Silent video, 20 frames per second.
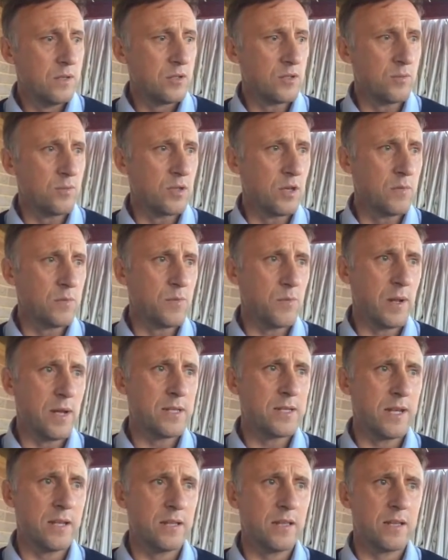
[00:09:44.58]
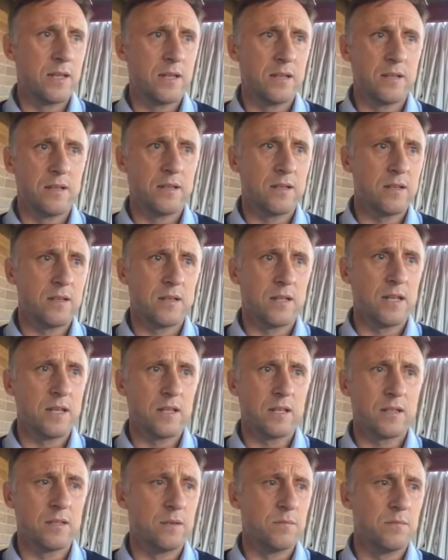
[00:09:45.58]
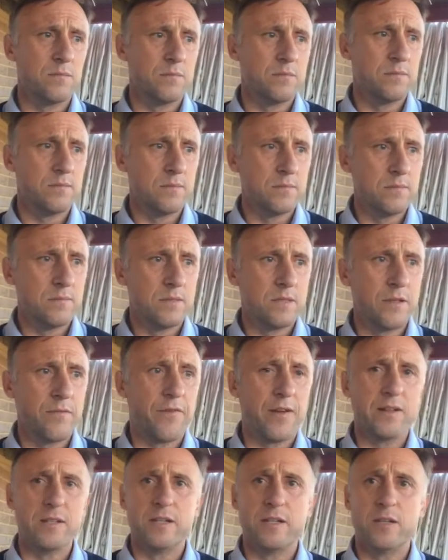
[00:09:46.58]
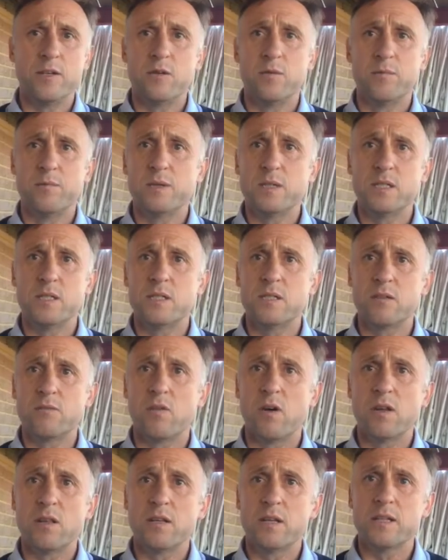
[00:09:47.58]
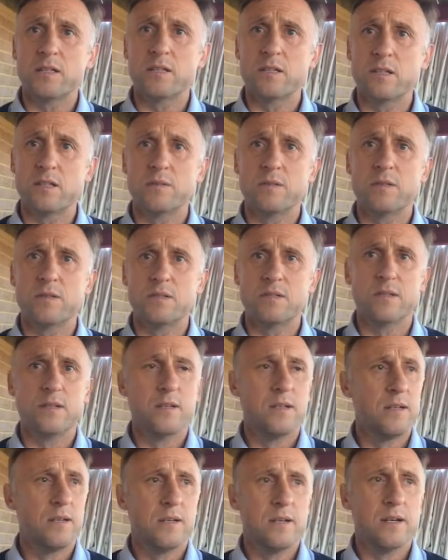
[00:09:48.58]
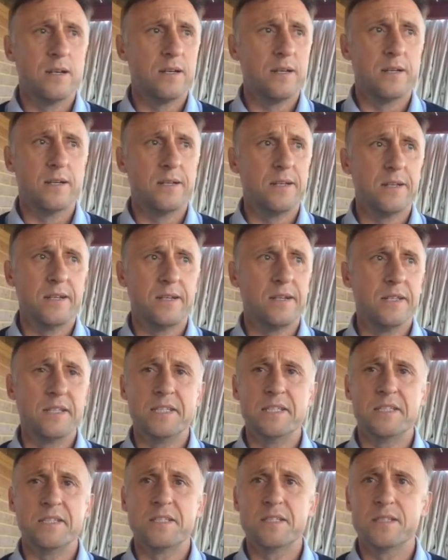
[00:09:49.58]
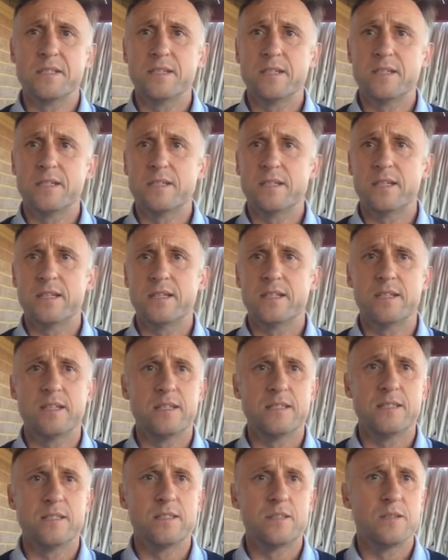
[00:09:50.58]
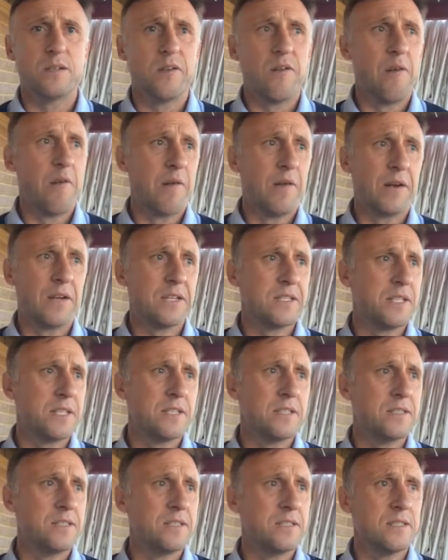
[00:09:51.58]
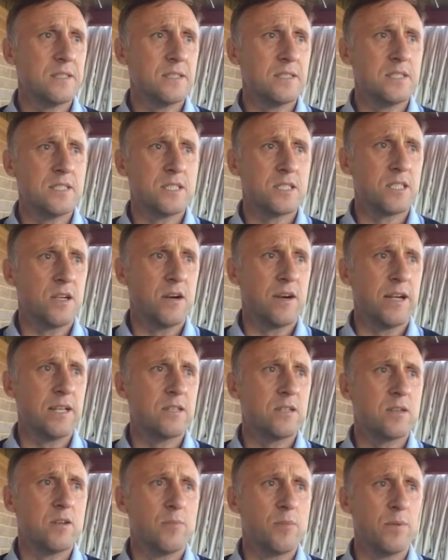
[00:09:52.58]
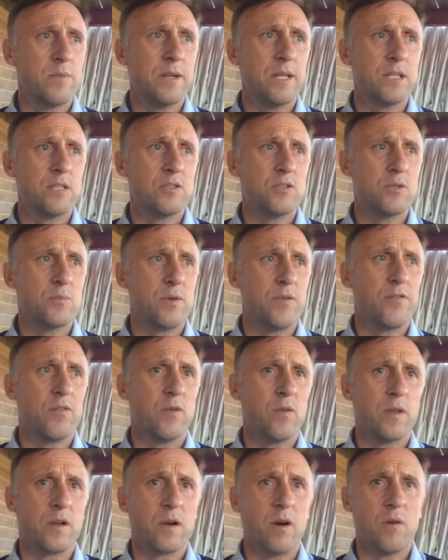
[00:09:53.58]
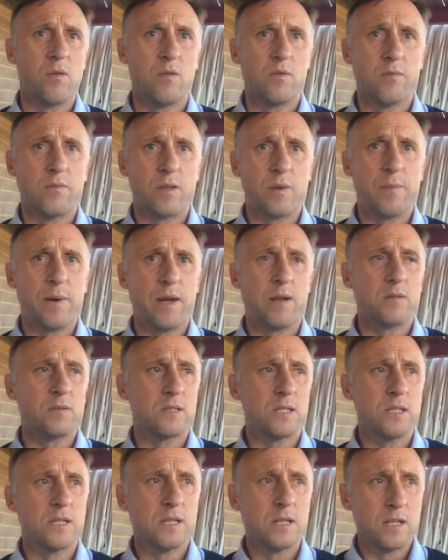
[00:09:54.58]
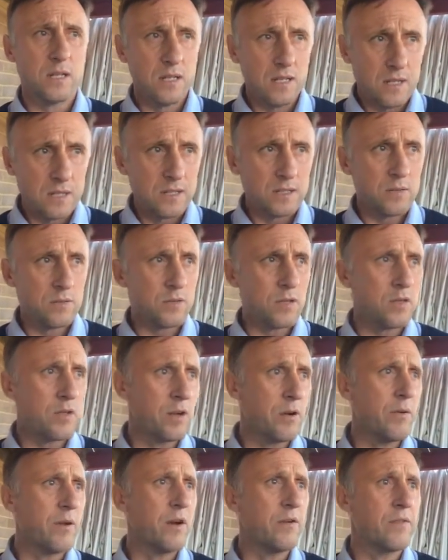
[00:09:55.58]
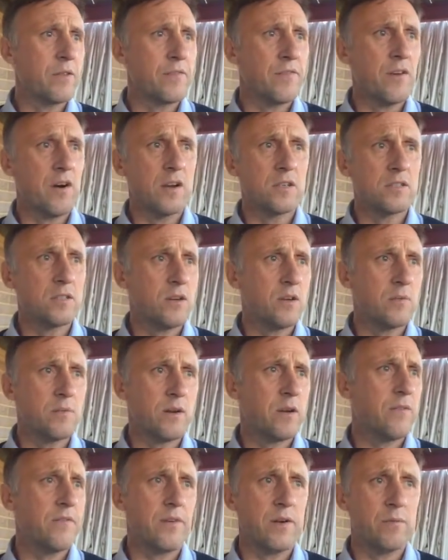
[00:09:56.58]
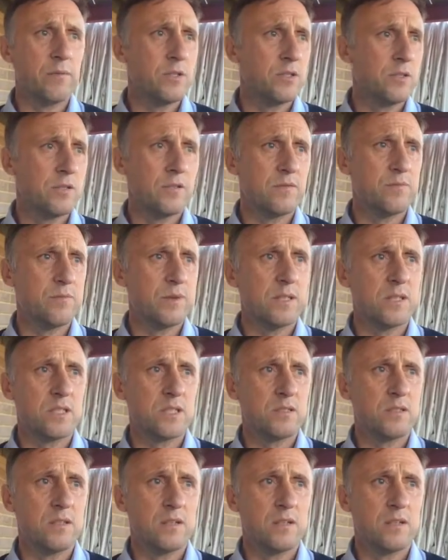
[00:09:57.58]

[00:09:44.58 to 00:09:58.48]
sometimes players get and think that defending in numbers is the right thing to do, and it isn't. And like I said, it started a couple of minutes just before the goal with a penalty, was a throw-in over the far side where I felt we should have been